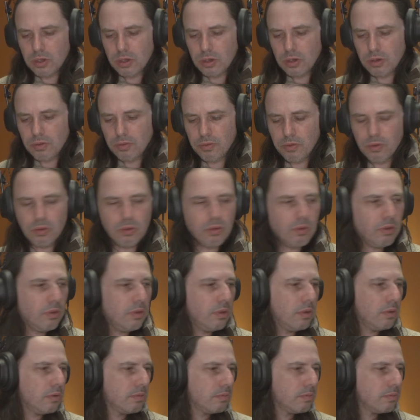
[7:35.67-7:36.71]
a
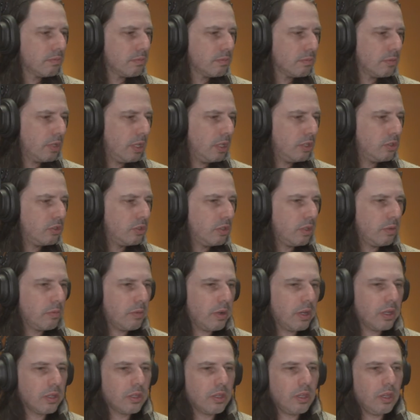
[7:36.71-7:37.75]
full
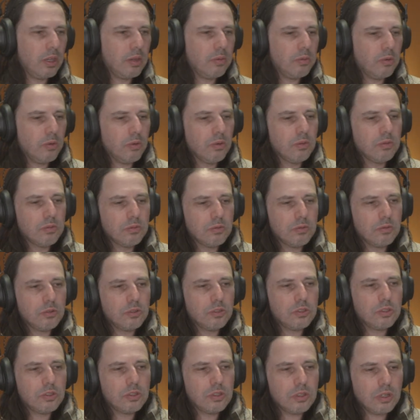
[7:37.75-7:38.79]
HDMI cable,
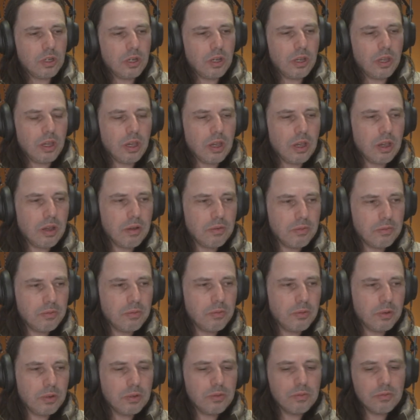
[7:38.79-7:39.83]
which I have
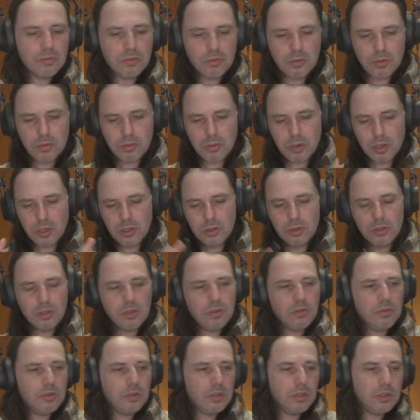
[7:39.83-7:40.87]
one for my
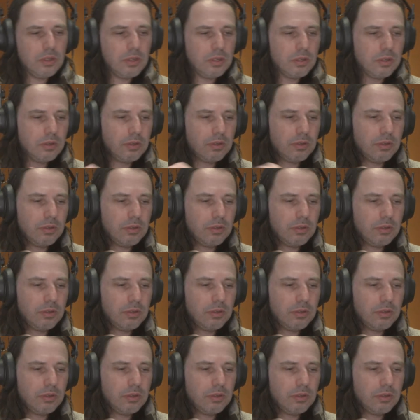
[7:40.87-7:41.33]
TV,